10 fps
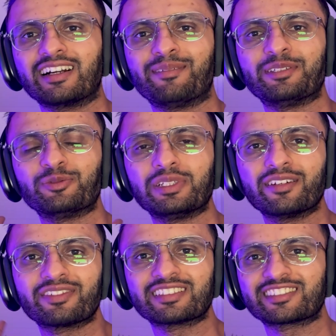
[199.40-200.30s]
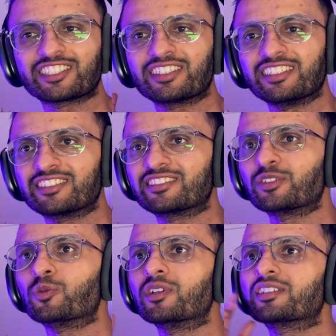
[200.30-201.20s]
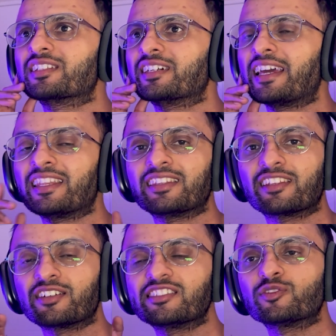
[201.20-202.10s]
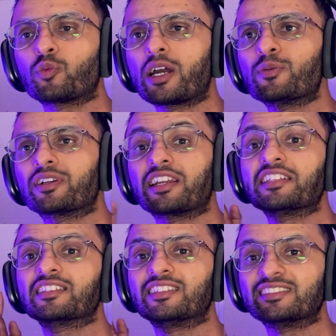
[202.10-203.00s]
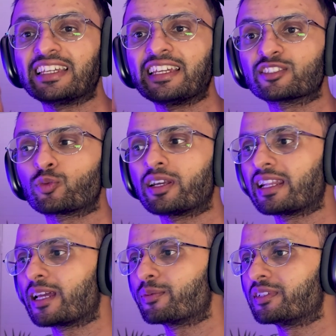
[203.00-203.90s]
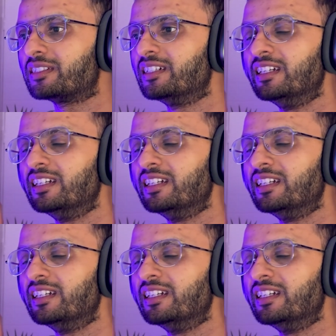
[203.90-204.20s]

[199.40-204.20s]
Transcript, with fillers: I mean, we live in such an interesting world, uh, and the reason why we created this A S one library